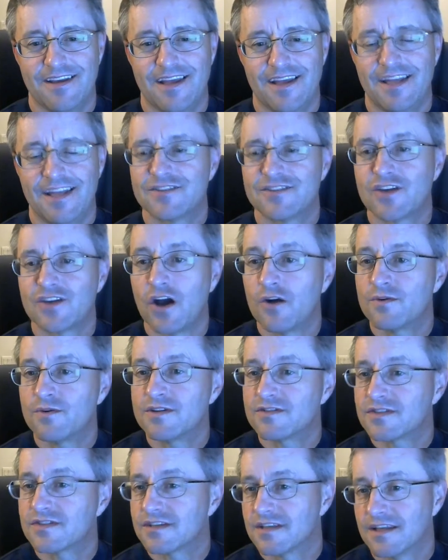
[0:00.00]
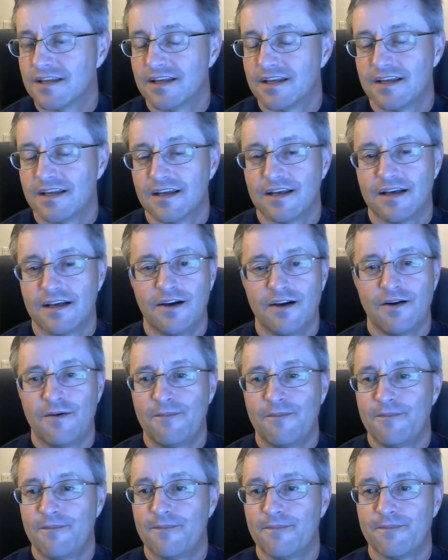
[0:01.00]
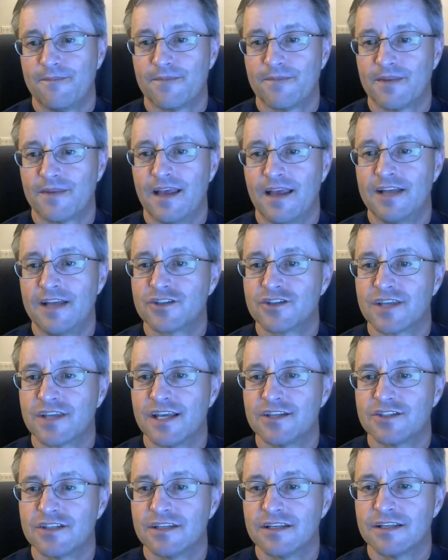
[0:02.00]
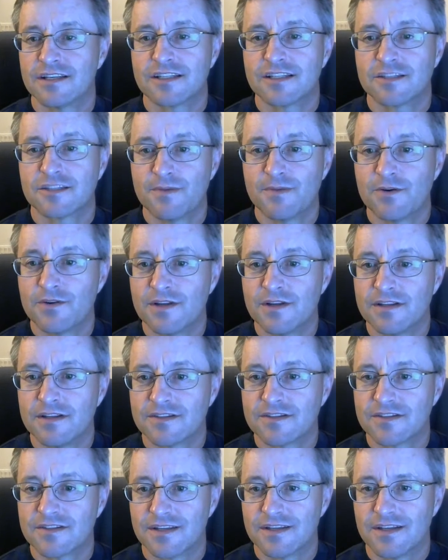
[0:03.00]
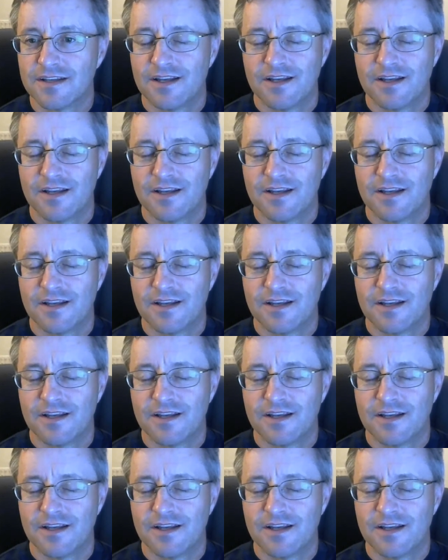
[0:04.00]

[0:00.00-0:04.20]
And as always, uh, education and experience